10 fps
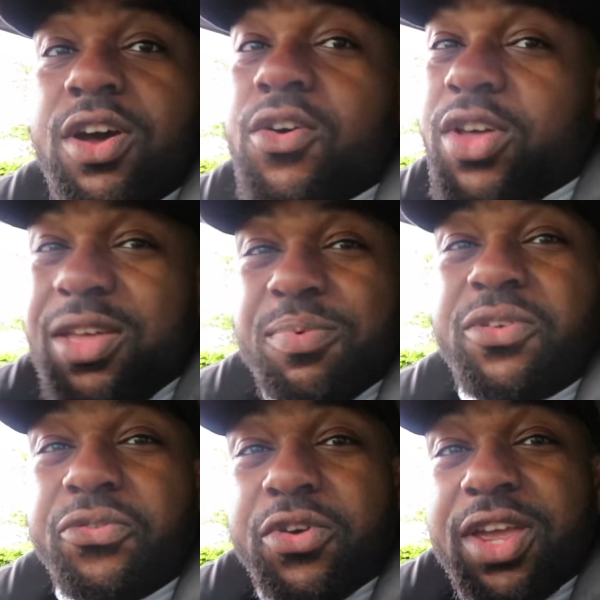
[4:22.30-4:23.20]
or
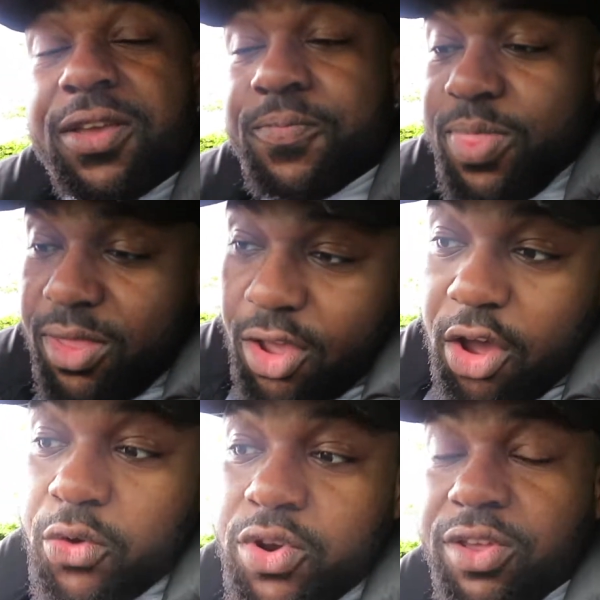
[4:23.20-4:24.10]
EP3
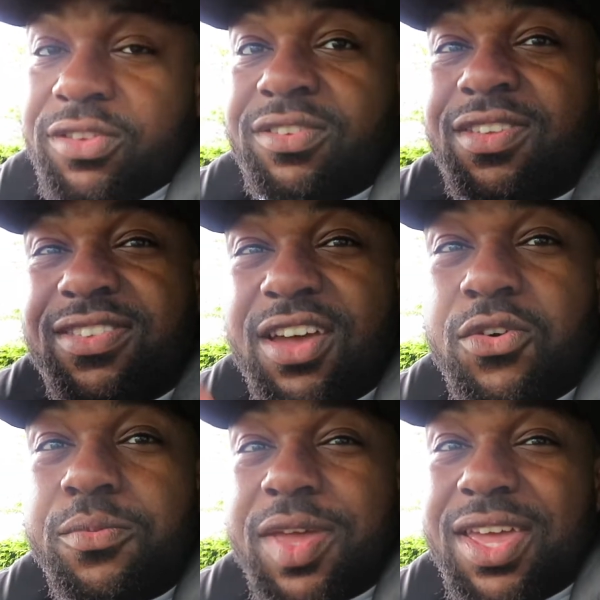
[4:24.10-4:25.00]
owners, to
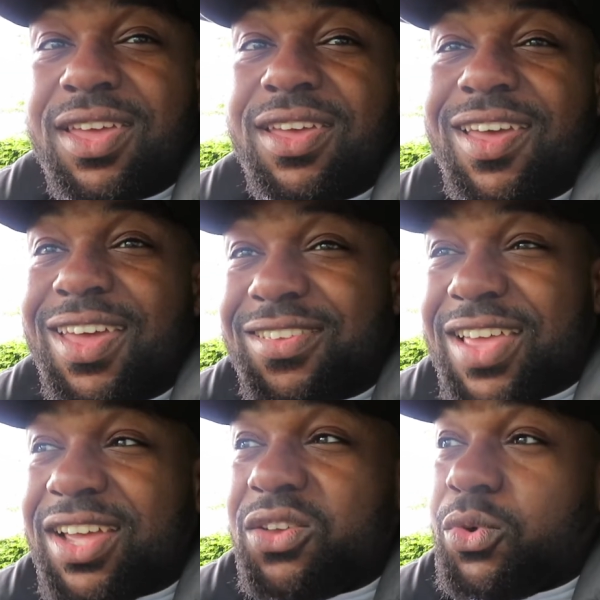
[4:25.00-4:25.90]
tell me
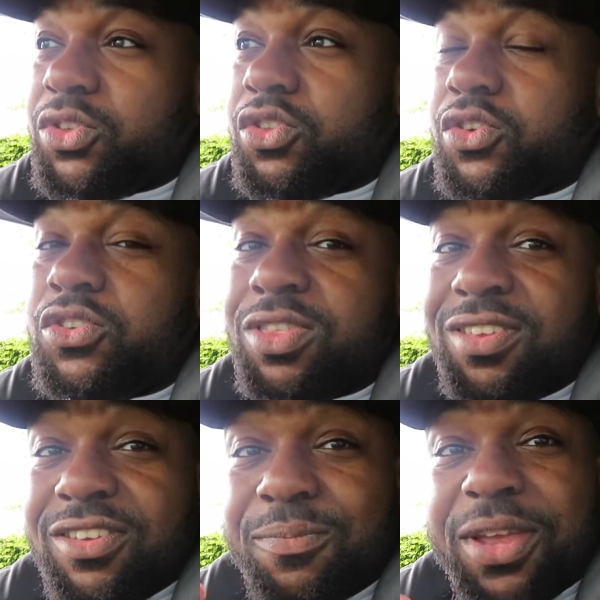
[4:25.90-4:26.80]
exactly what to do to
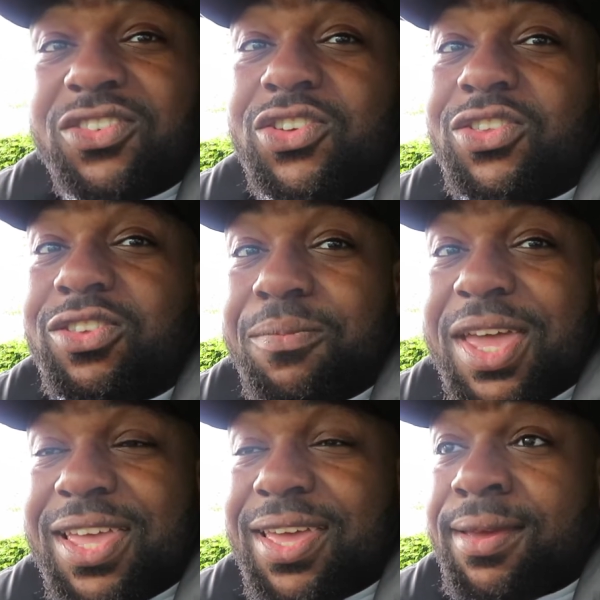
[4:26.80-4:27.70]
this suspension to
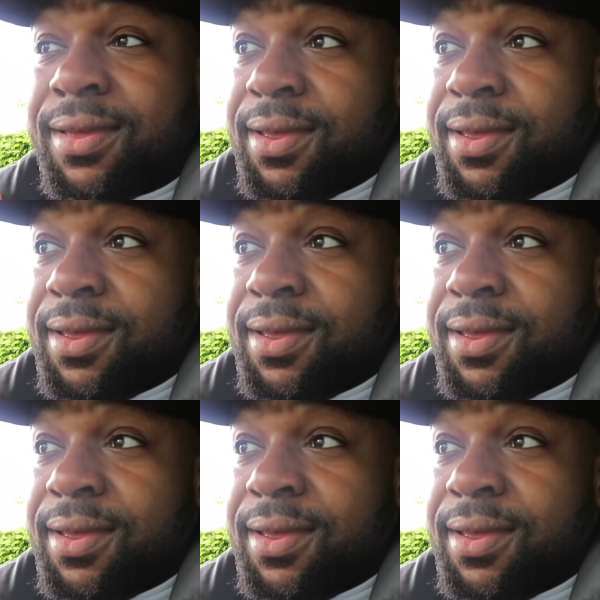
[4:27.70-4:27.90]
make it